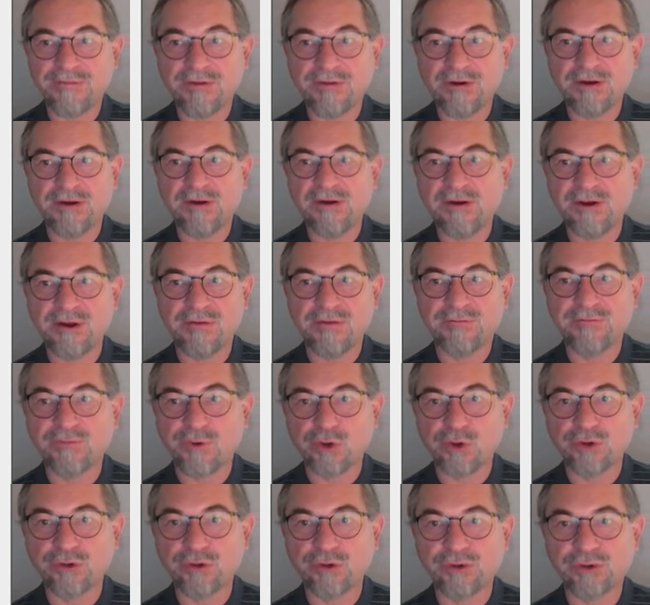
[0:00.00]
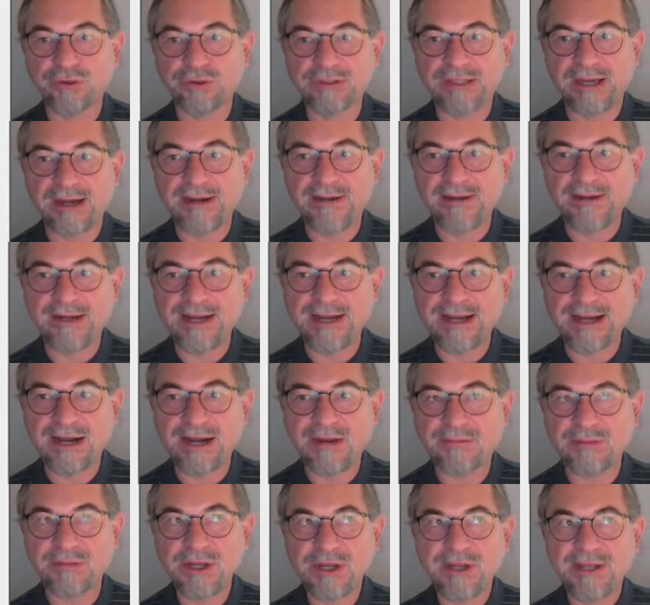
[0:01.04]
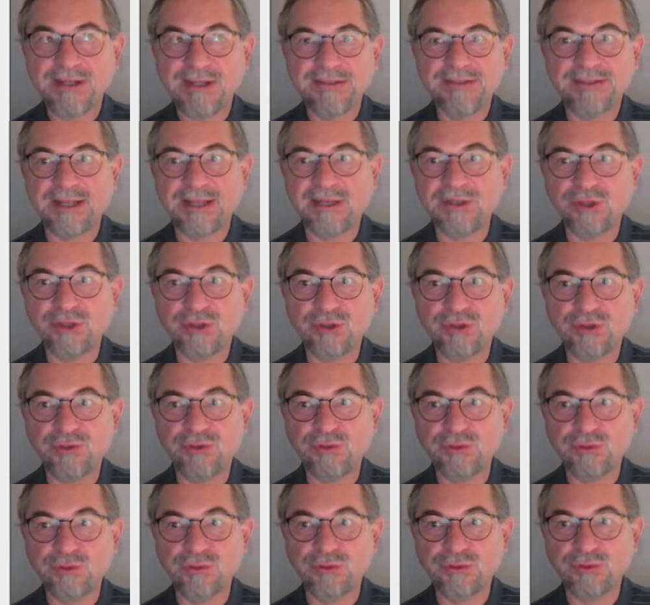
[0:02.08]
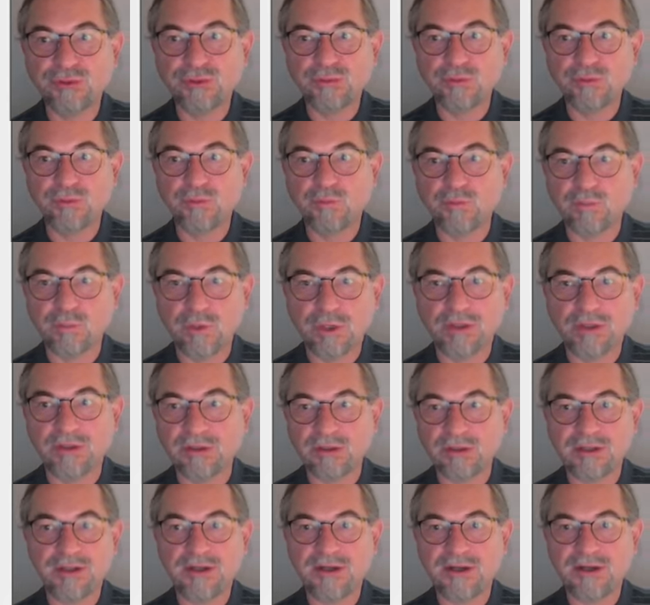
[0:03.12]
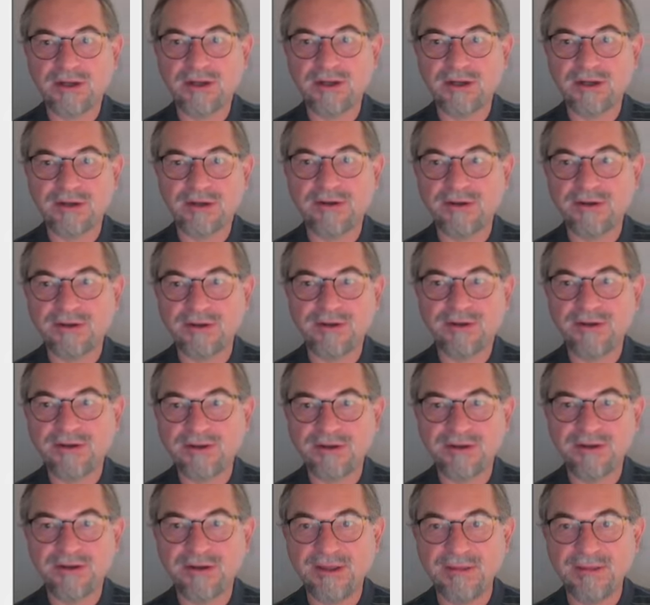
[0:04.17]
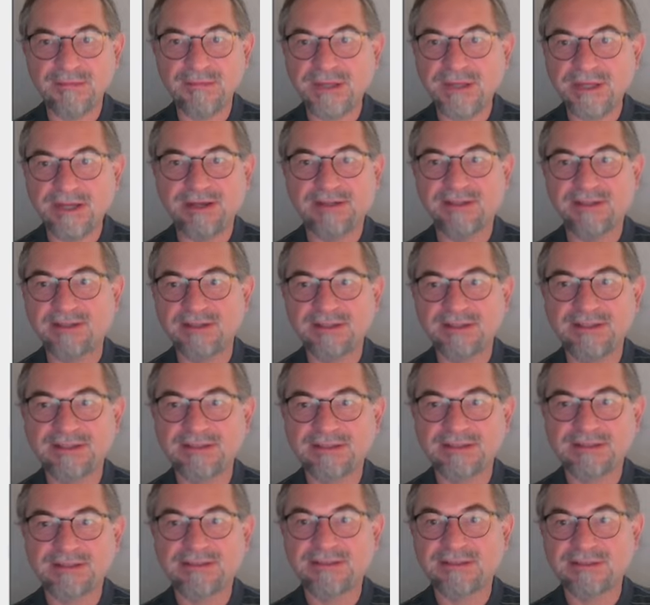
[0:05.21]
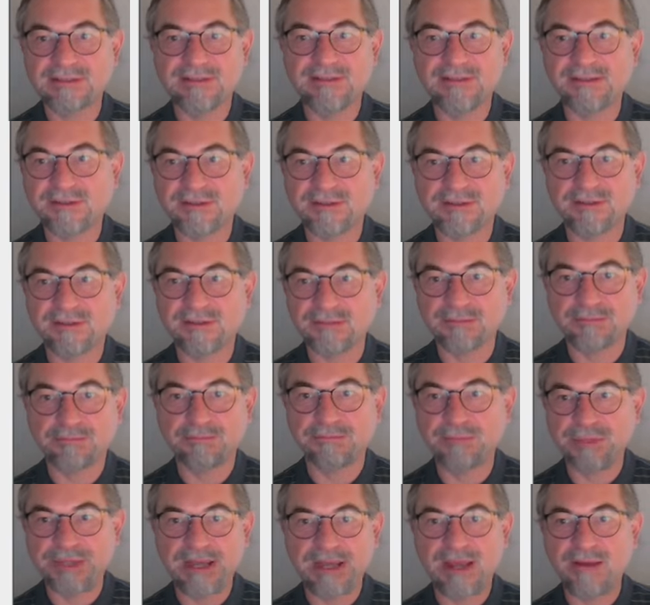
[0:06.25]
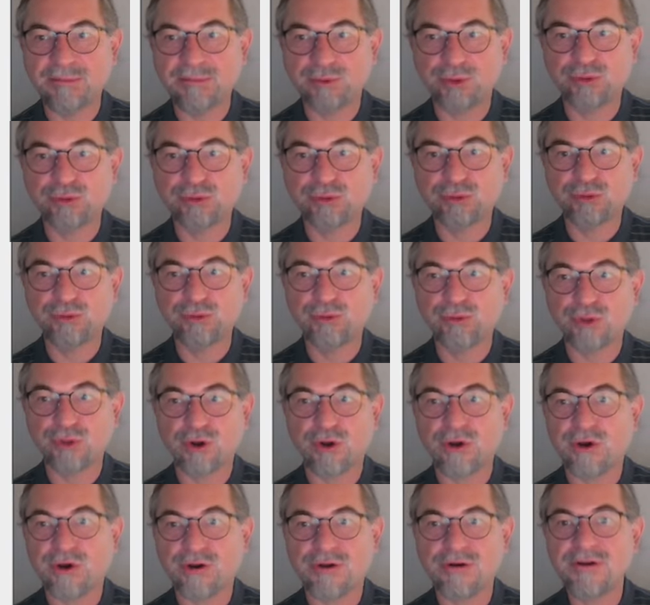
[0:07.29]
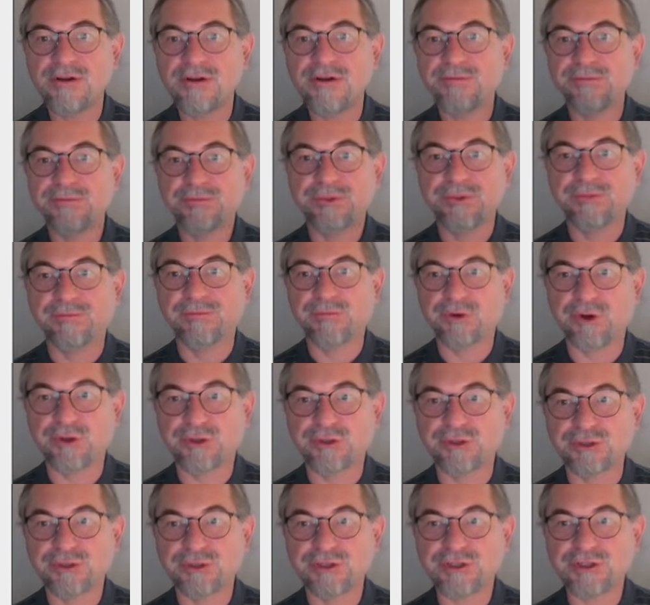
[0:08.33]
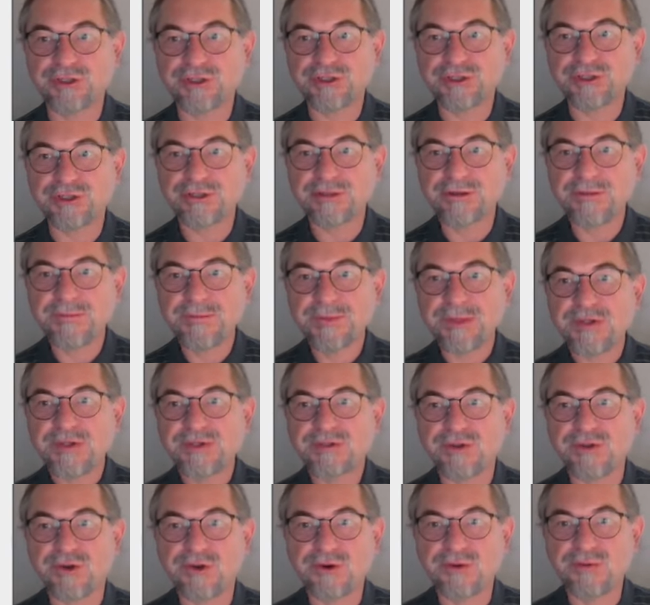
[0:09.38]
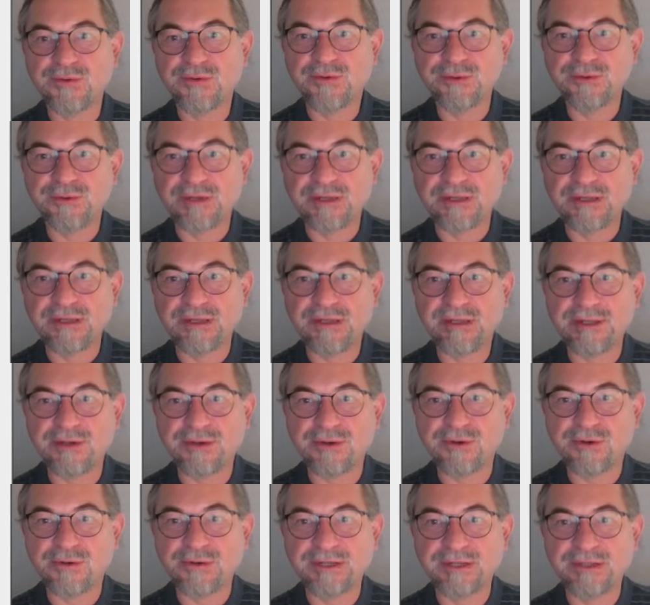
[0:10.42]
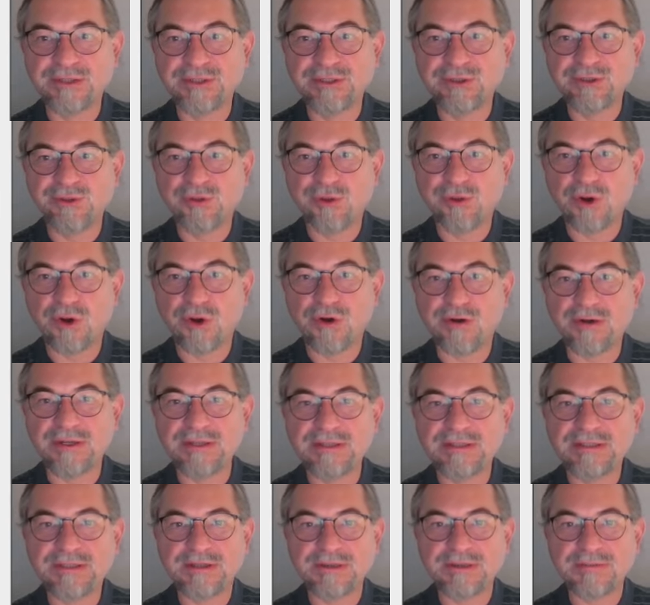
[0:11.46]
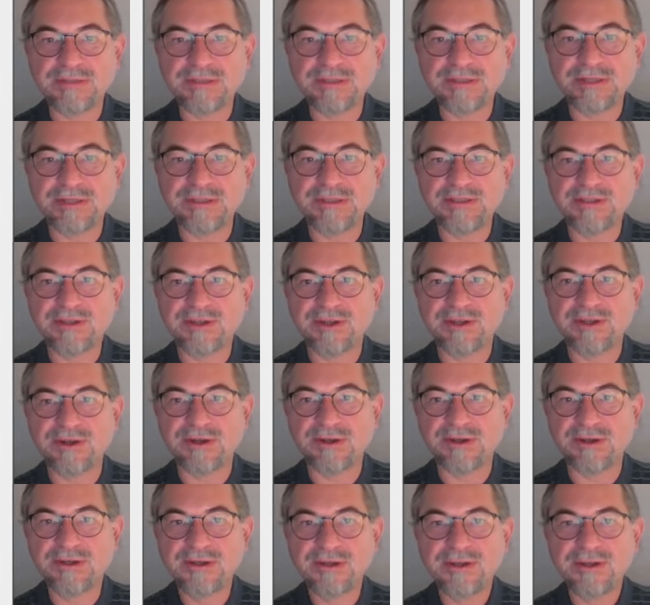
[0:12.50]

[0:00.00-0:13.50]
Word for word: uh, a Voronoi diagram, then you will uh, immediately be able to draw the vertices. So you can here already draw in some sense uh,